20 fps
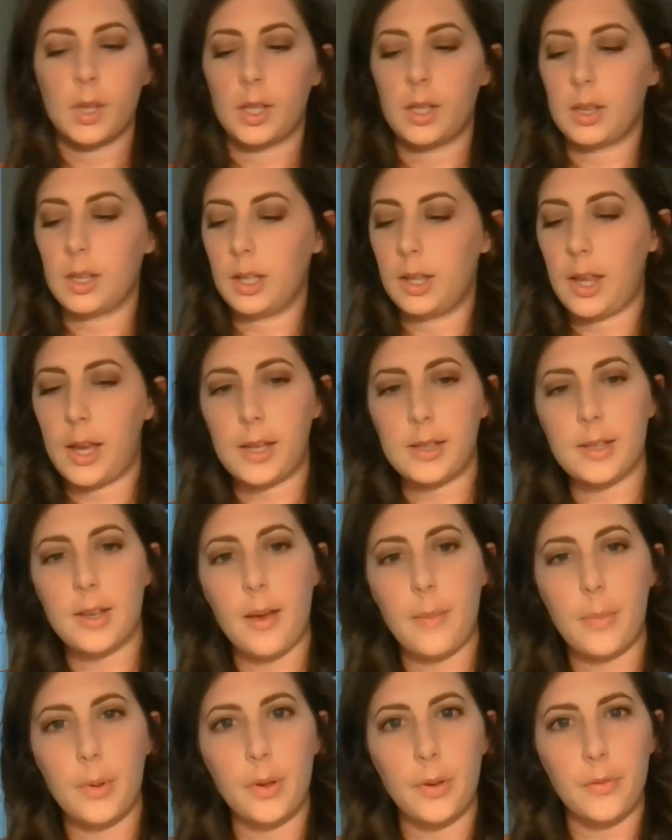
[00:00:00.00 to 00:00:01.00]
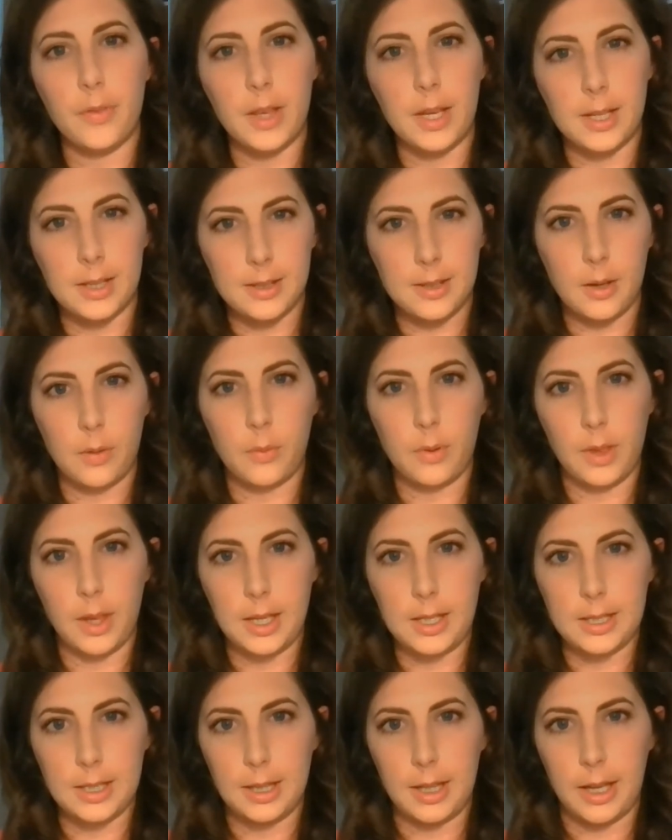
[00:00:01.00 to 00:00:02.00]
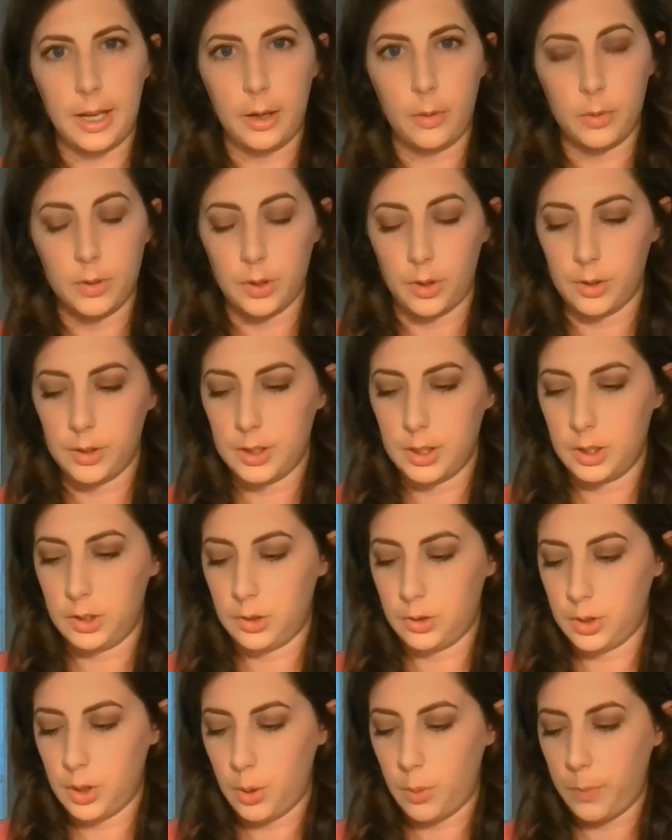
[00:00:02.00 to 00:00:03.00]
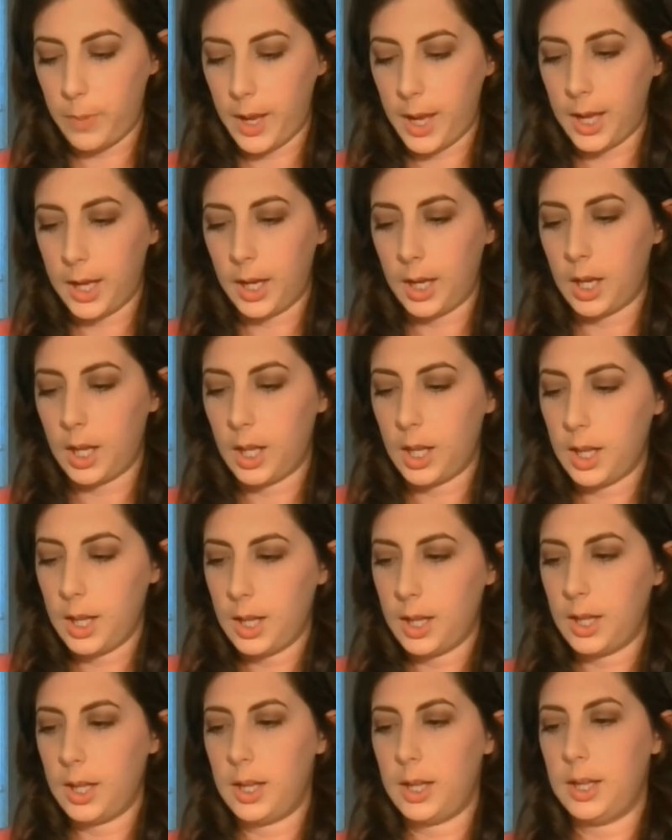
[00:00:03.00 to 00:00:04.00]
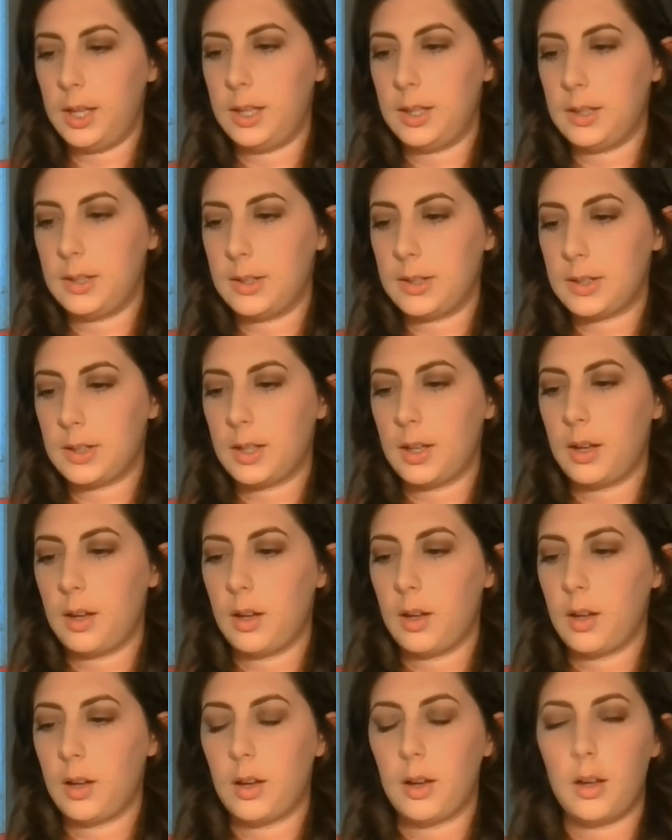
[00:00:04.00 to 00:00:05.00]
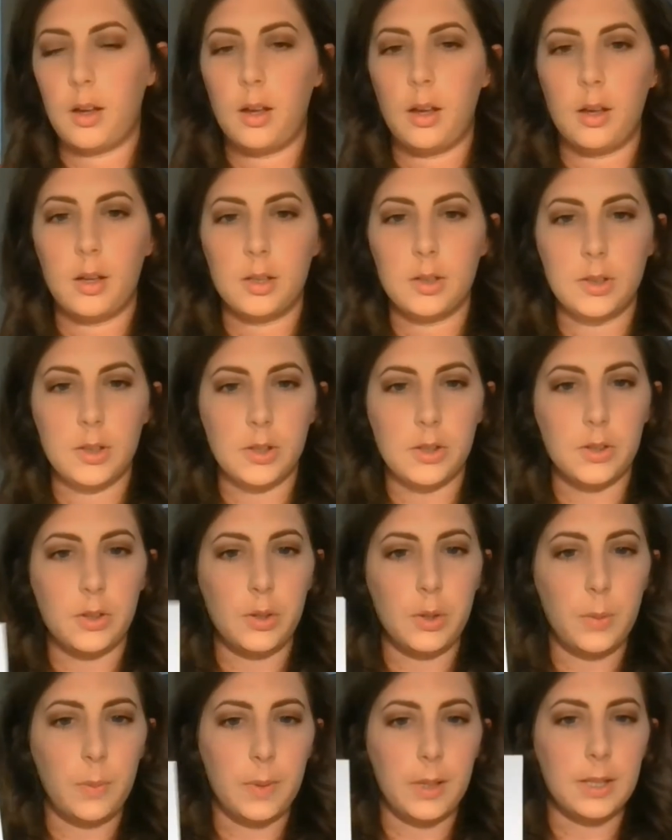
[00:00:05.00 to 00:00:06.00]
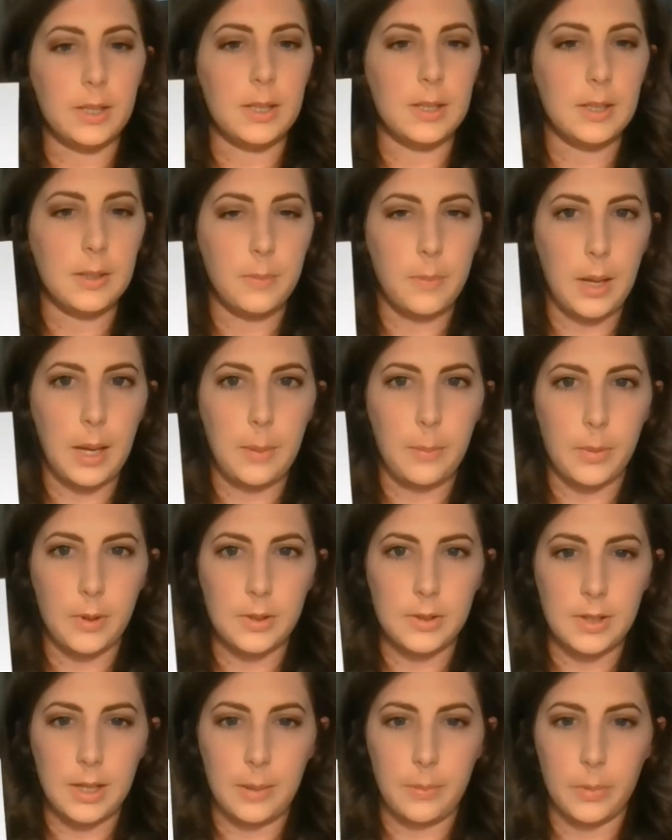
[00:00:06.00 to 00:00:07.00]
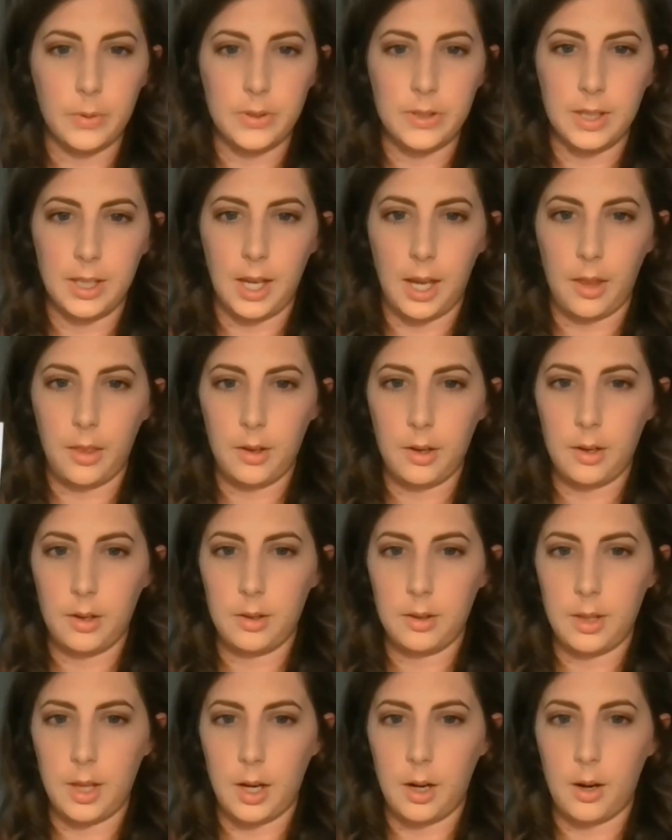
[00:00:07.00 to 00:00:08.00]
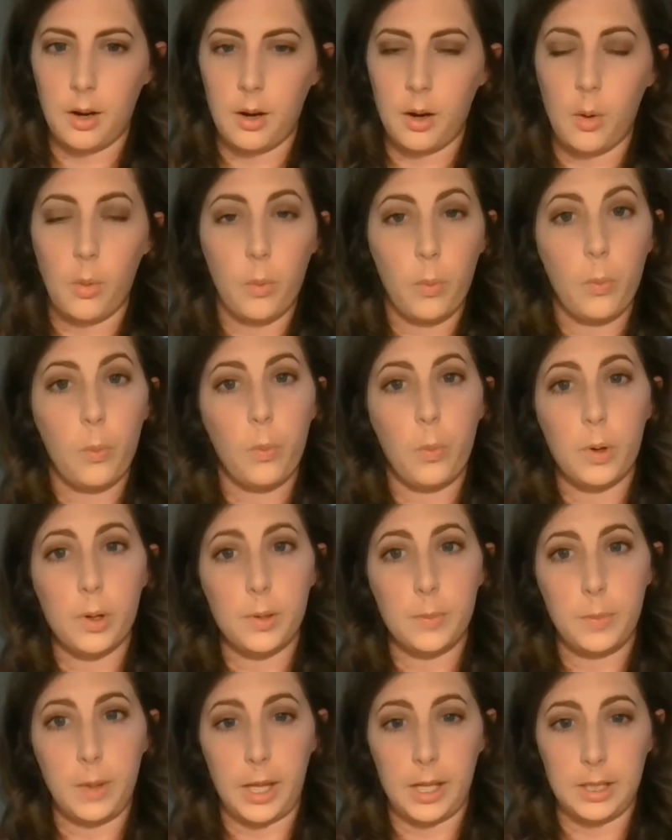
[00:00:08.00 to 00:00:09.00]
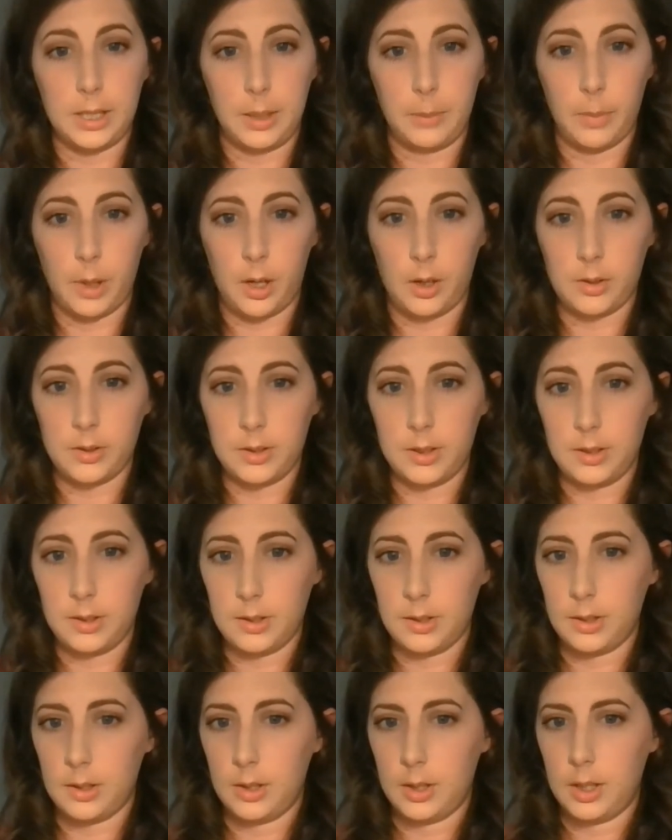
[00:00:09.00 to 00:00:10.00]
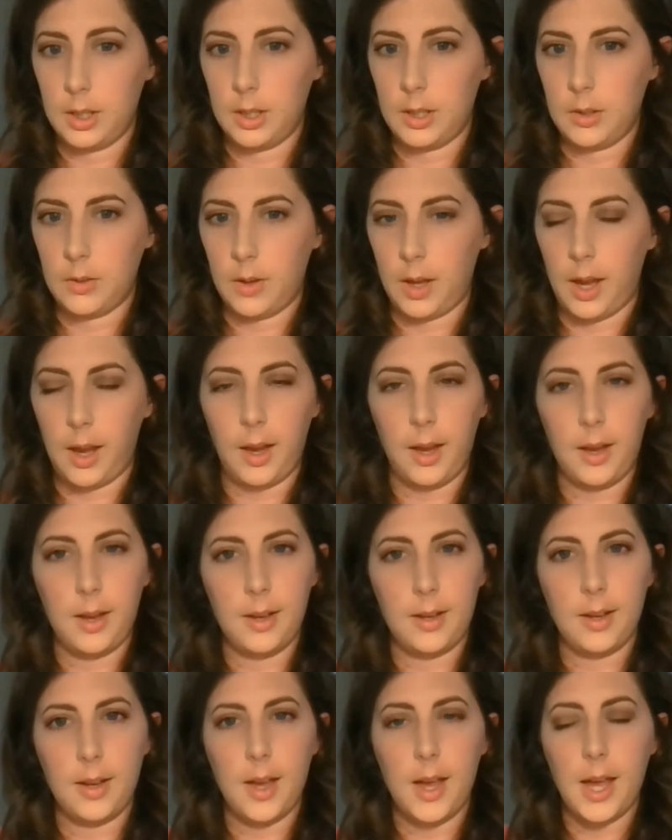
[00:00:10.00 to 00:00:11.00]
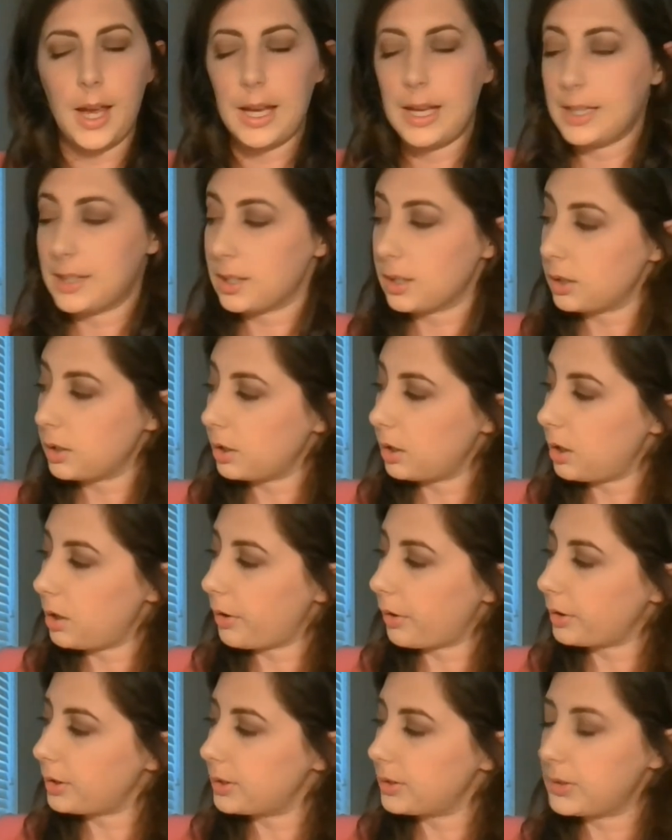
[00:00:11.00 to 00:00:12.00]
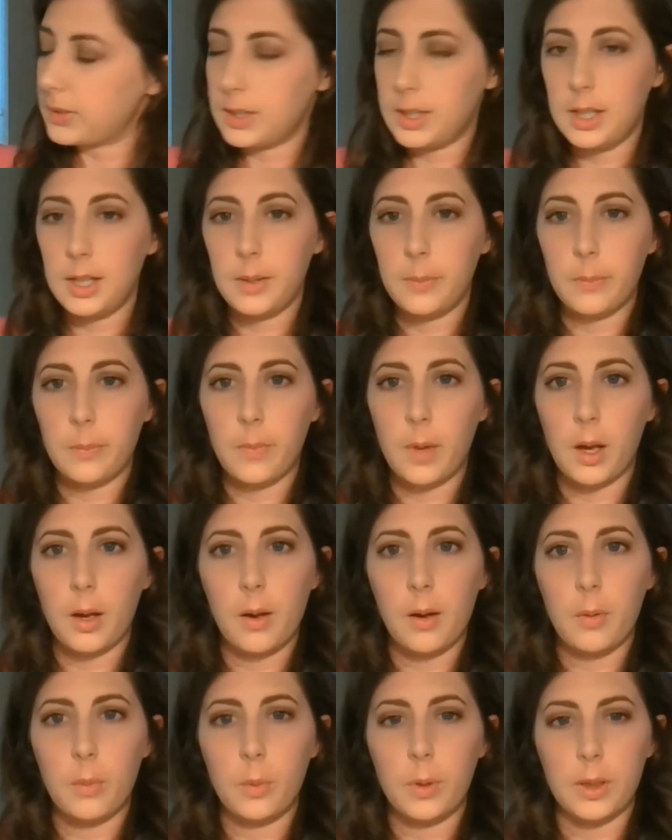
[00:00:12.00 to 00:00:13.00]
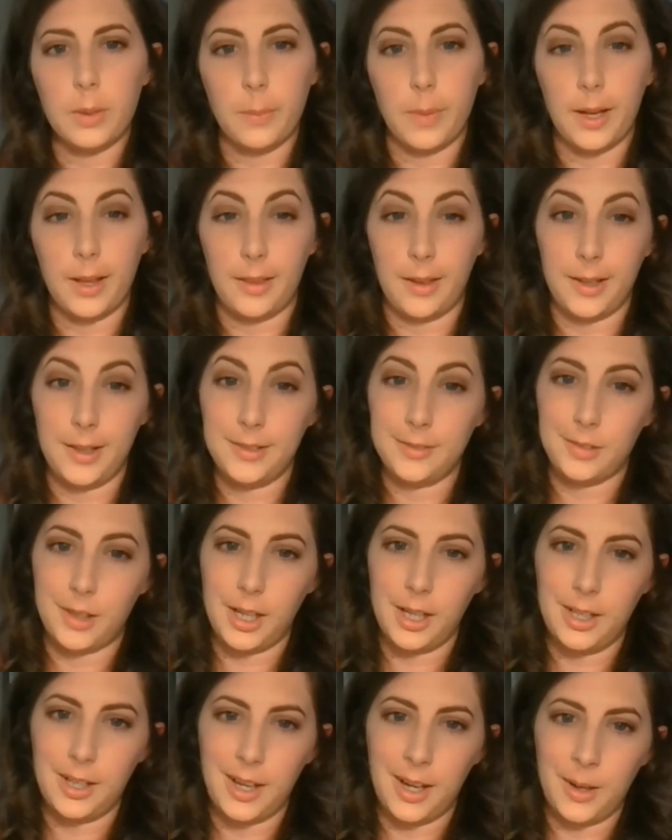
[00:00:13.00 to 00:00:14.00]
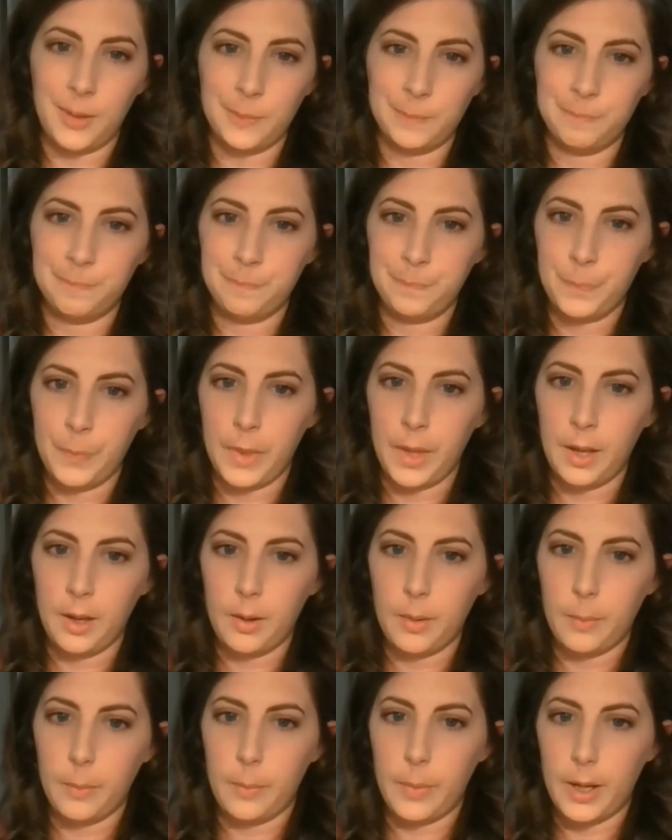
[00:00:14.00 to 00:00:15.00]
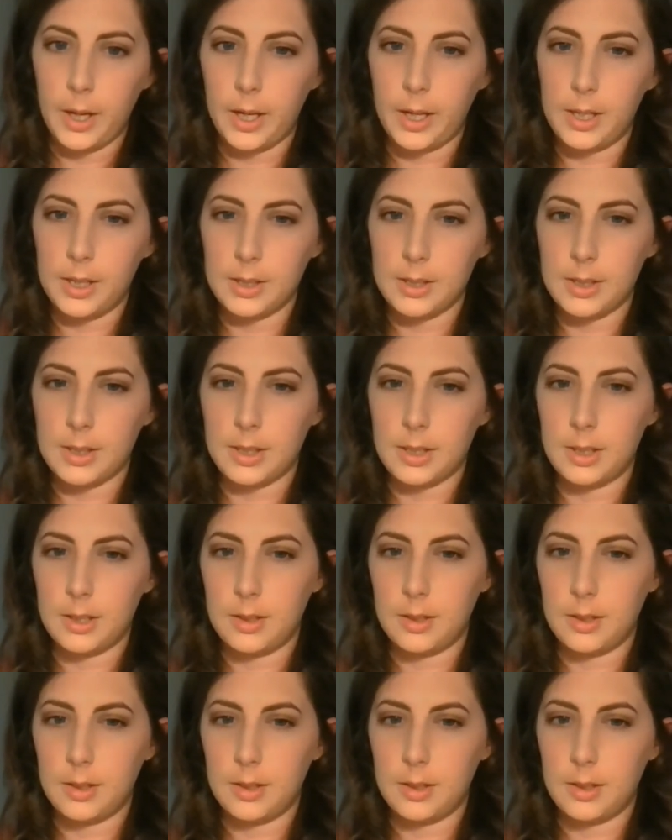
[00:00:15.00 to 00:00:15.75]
The last couple of things that relate to language arts in your tote bag is just 2 pieces of paper stapled together that are word blending boxes, okay? It's a little hard to see with my light right now, but